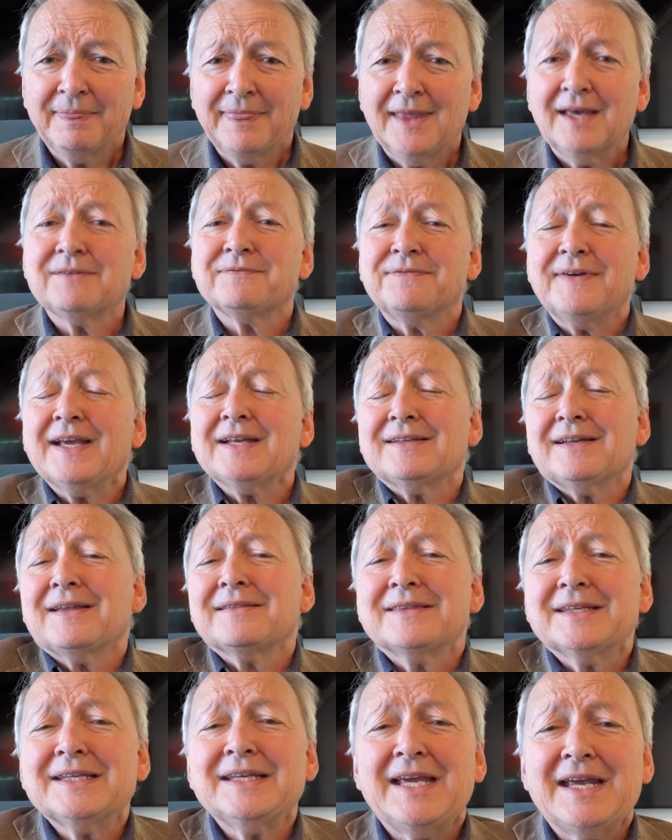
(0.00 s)
In fact, I
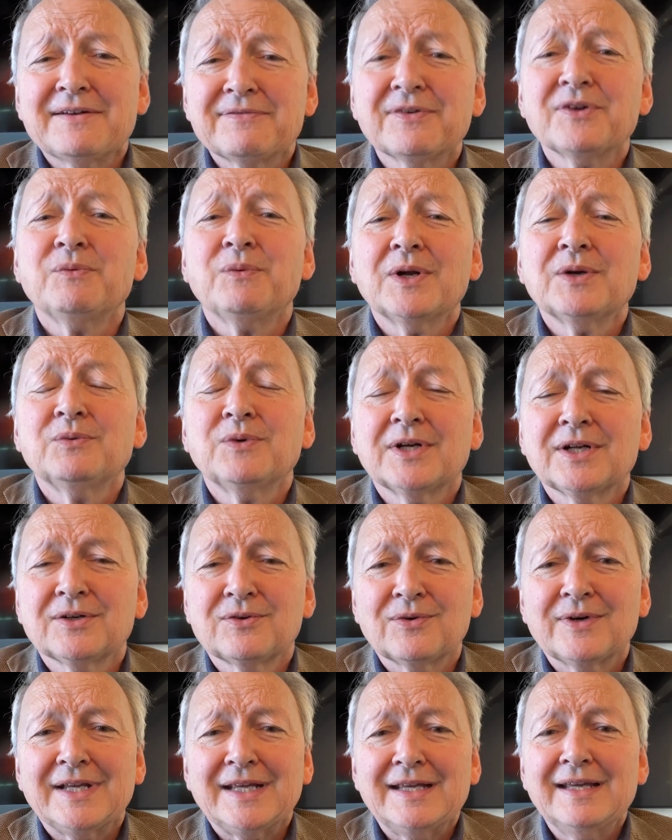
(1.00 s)
think everyone would
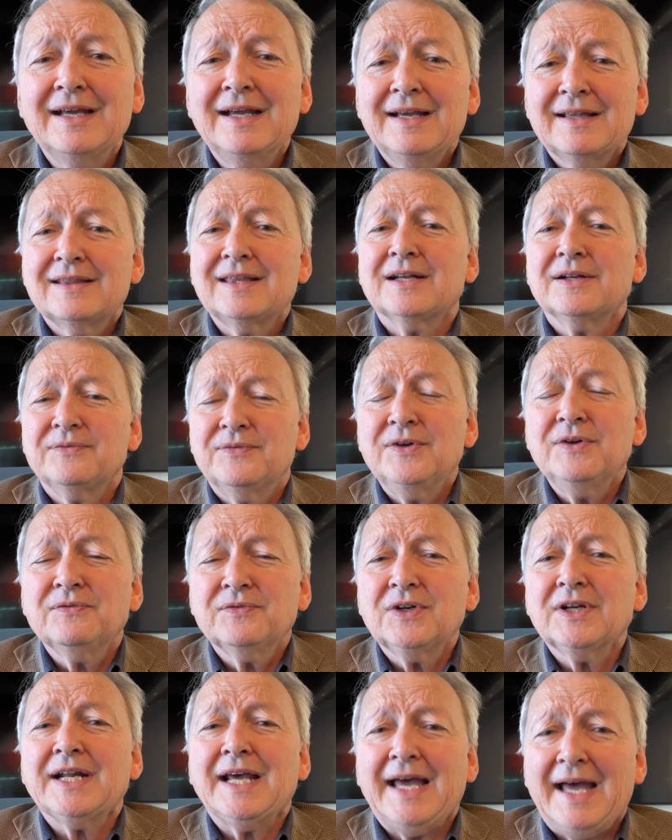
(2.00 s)
agree that if you've
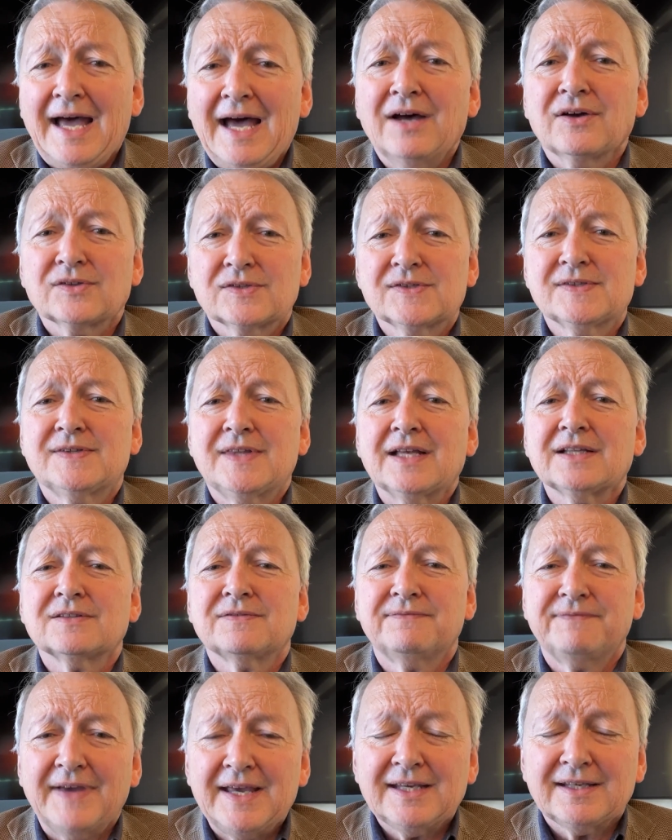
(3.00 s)
got a house that's
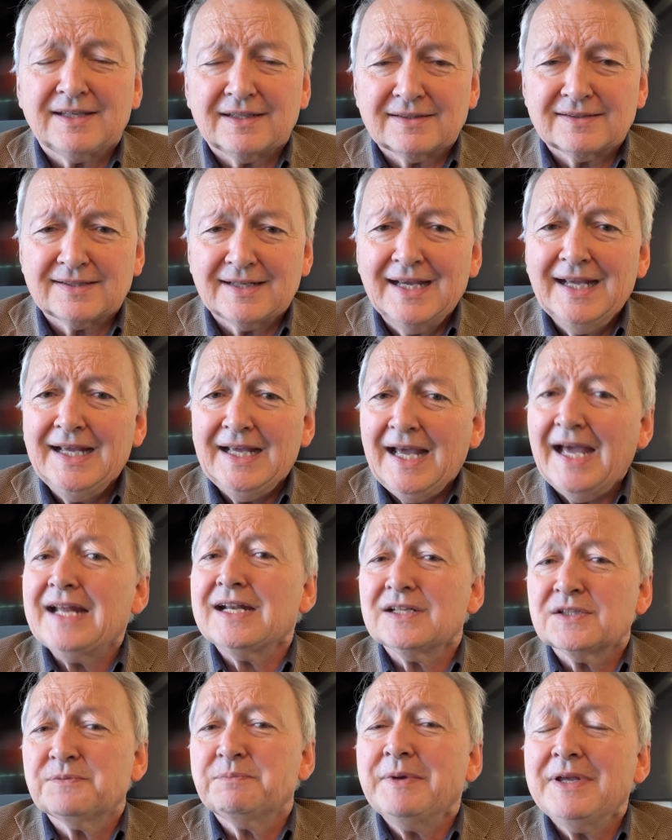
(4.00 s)
vacant and
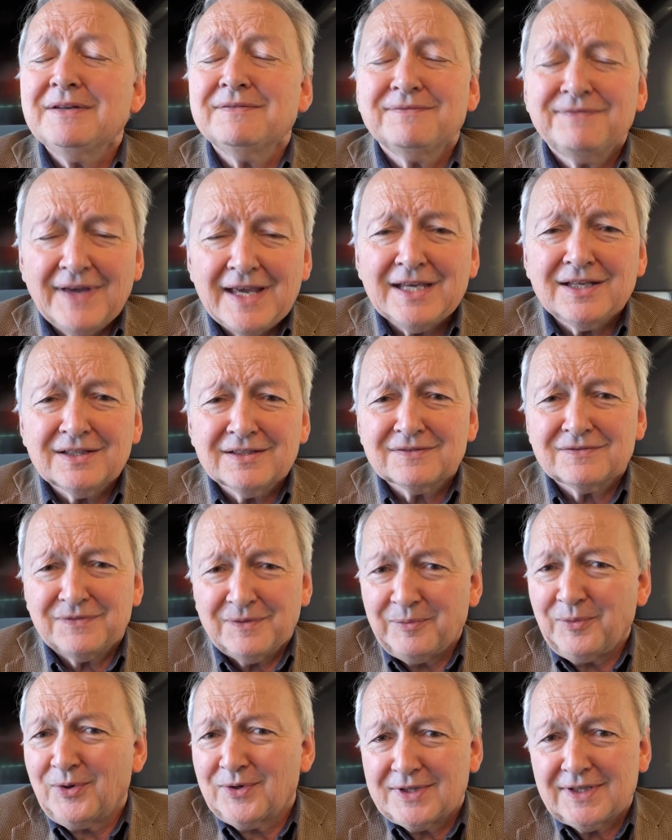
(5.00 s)
it's been vacant for
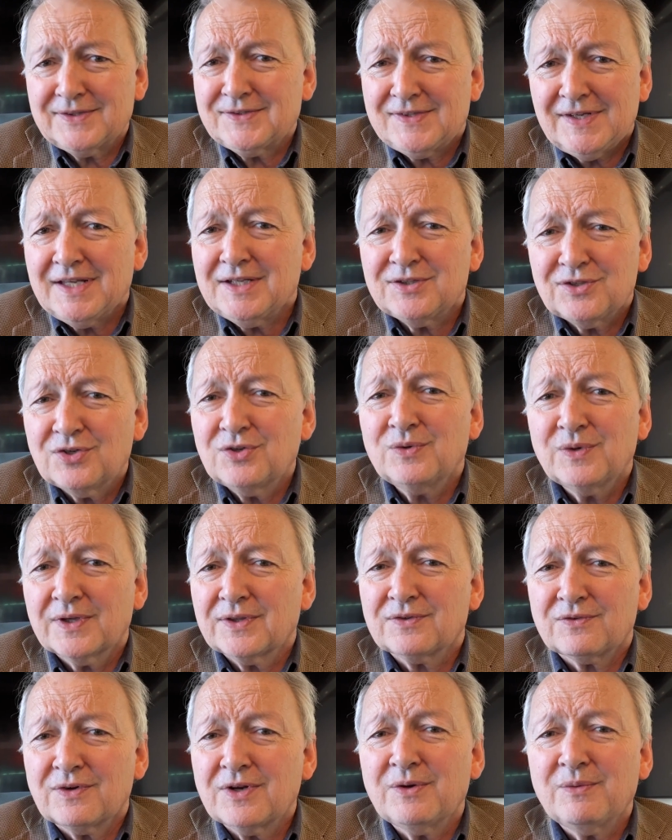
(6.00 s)
more than, say, 2 or
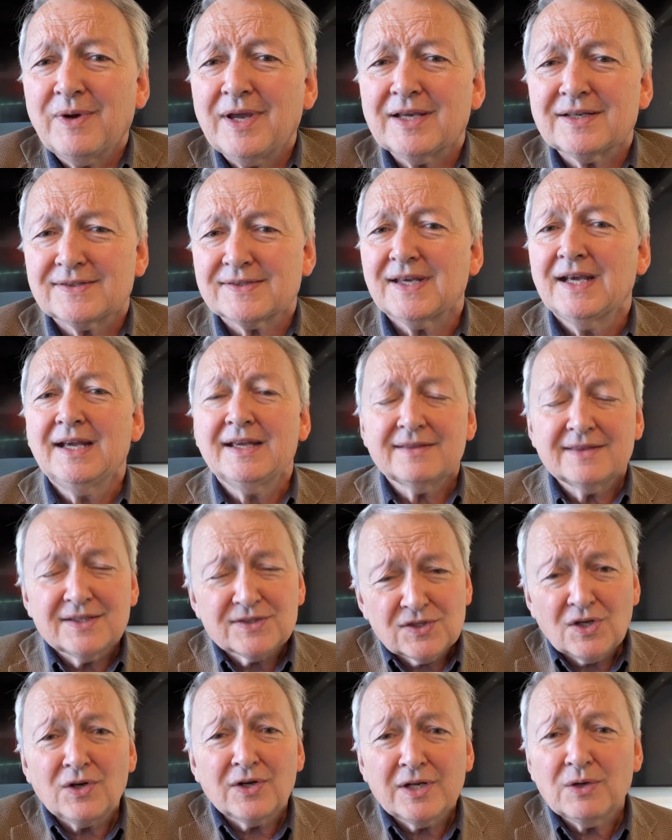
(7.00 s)
3 weeks,
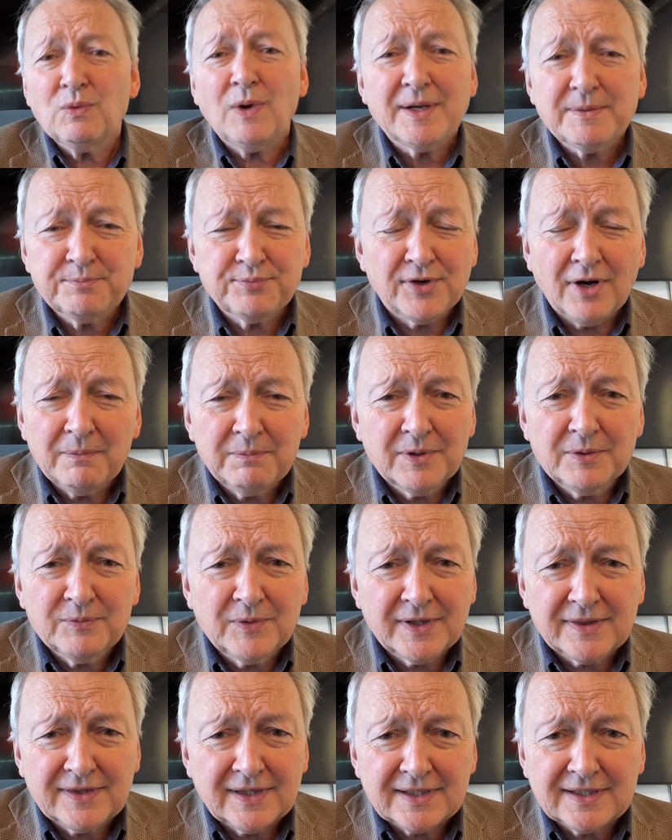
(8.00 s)
there's only one problem
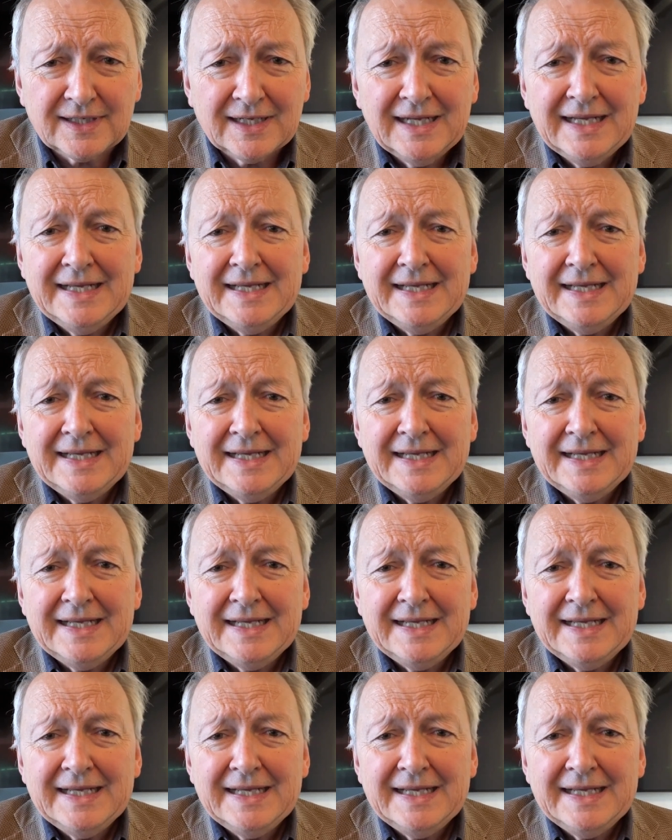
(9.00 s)
with it.